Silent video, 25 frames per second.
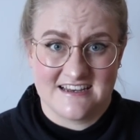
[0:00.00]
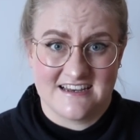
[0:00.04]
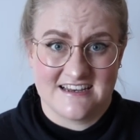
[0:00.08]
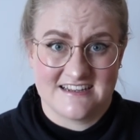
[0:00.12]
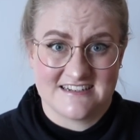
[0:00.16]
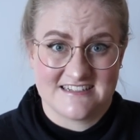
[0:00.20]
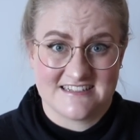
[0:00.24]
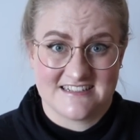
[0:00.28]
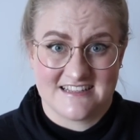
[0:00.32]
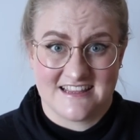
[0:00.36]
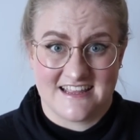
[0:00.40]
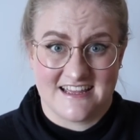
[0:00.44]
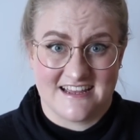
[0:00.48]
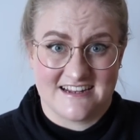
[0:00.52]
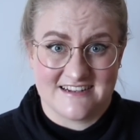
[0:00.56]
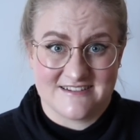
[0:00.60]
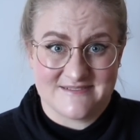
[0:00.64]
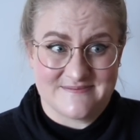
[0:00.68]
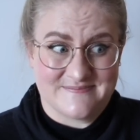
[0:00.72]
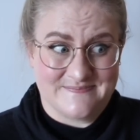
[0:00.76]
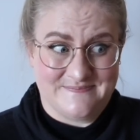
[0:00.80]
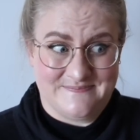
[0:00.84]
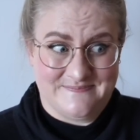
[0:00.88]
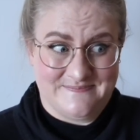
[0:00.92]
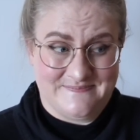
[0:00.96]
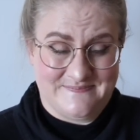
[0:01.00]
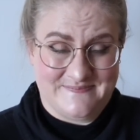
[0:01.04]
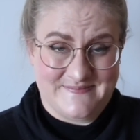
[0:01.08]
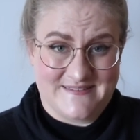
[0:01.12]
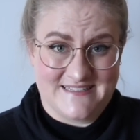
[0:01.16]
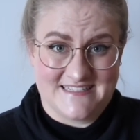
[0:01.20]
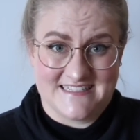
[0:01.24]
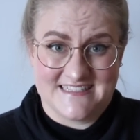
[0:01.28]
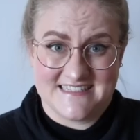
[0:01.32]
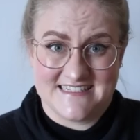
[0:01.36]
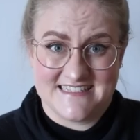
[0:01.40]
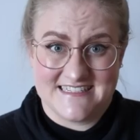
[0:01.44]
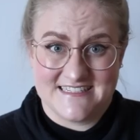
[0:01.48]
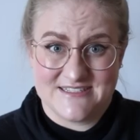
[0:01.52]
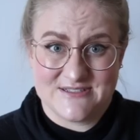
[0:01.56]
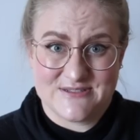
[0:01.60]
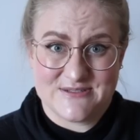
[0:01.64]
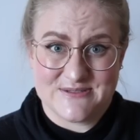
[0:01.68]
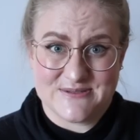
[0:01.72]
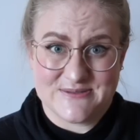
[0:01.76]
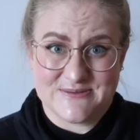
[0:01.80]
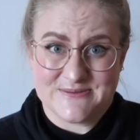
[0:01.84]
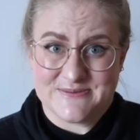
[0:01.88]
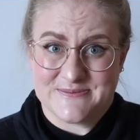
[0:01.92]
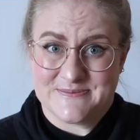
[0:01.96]
until then, see you
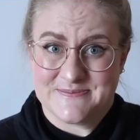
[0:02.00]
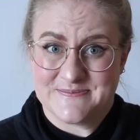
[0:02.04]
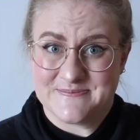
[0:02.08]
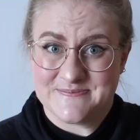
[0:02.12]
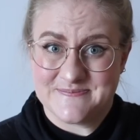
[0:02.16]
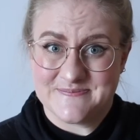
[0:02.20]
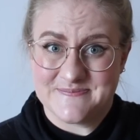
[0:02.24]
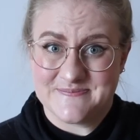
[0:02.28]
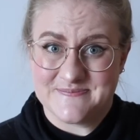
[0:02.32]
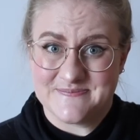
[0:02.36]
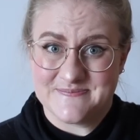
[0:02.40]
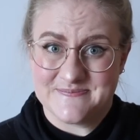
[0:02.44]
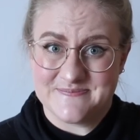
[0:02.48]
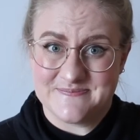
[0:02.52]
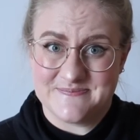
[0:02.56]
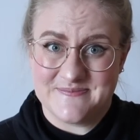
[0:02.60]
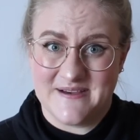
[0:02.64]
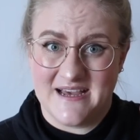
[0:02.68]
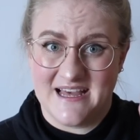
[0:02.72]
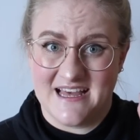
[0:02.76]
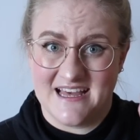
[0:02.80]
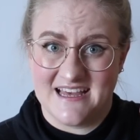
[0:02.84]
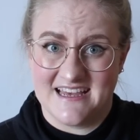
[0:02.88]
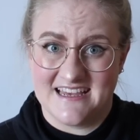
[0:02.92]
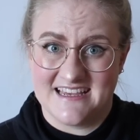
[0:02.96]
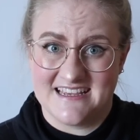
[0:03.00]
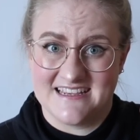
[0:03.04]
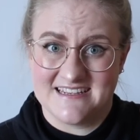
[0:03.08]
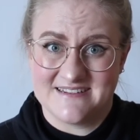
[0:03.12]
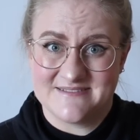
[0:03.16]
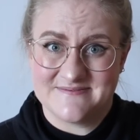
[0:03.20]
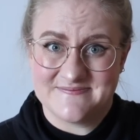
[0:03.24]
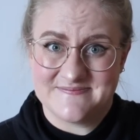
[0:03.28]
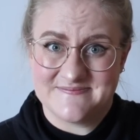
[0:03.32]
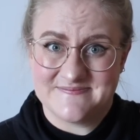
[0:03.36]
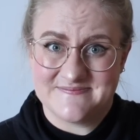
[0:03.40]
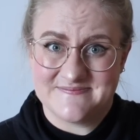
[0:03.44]
soon. Bye!